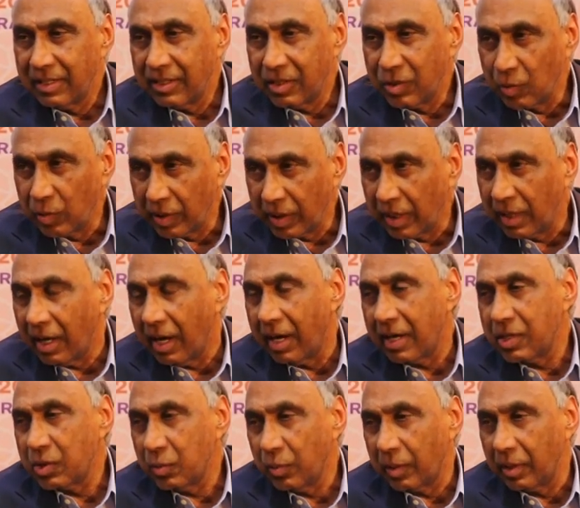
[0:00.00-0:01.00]
doing
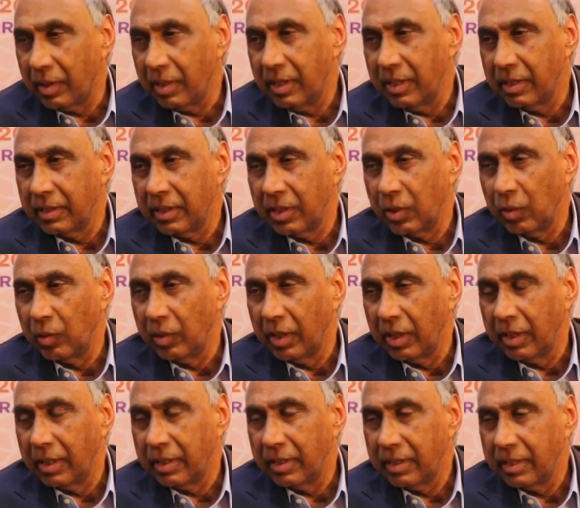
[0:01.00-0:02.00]
God's work, and they're doing
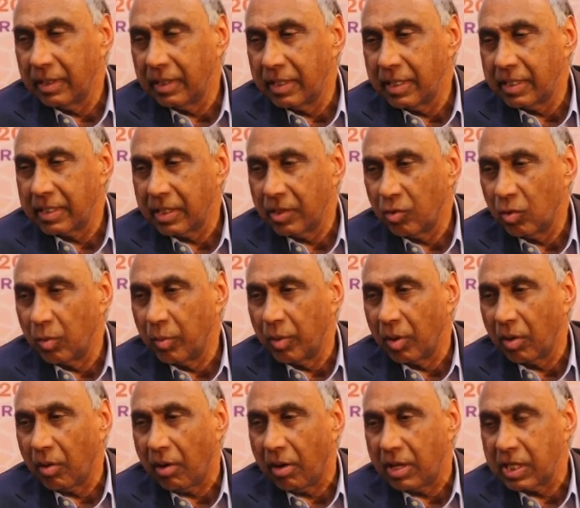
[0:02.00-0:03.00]
it's a
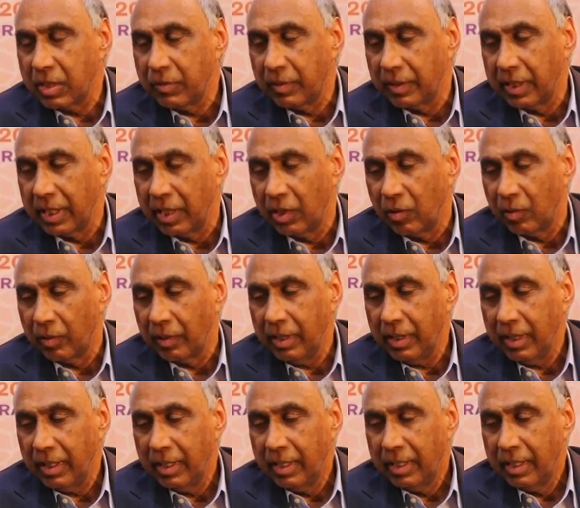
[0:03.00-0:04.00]
noble cause what they're
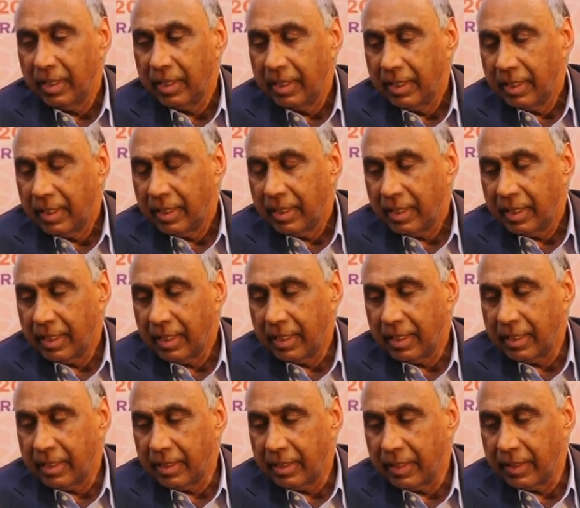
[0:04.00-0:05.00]
doing,
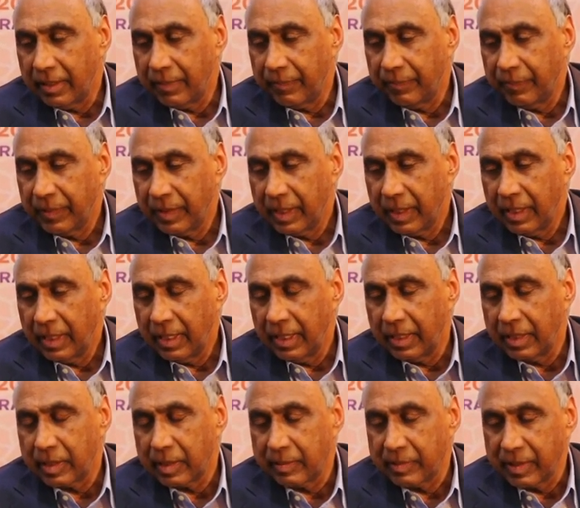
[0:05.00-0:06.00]
and
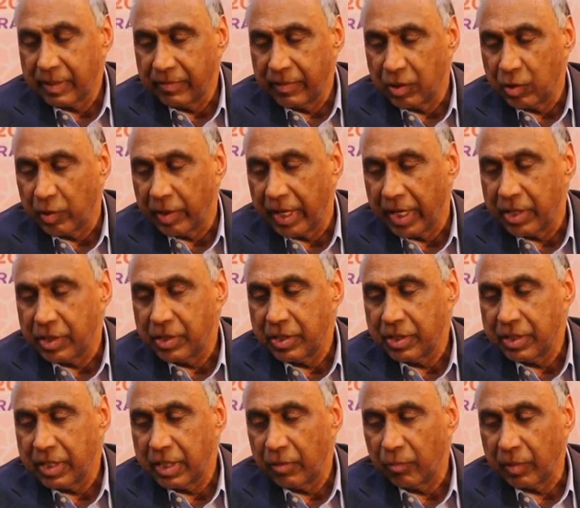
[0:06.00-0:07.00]
in terms of
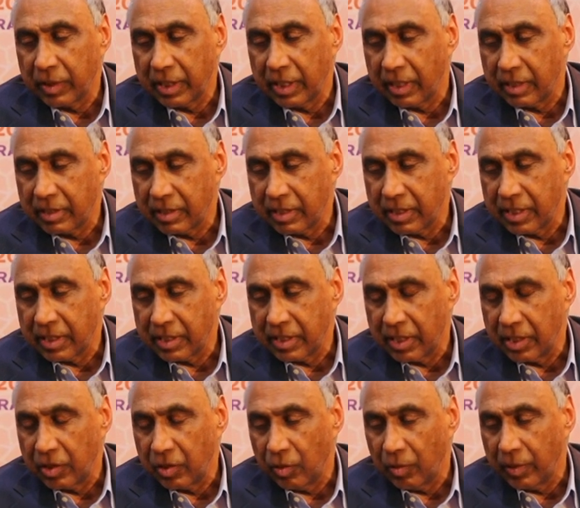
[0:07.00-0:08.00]
education and what the other things
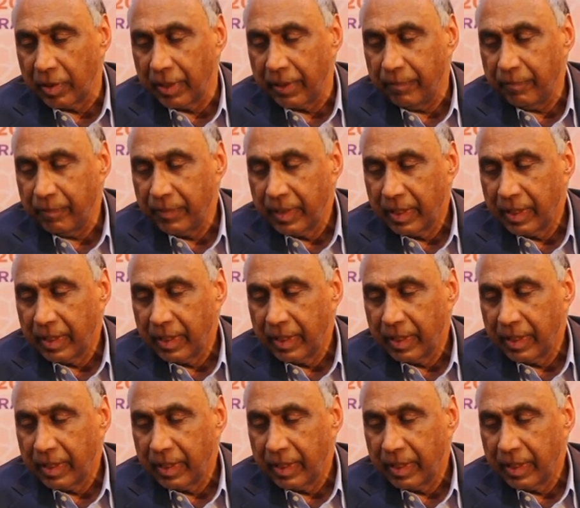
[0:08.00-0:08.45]
they're doing.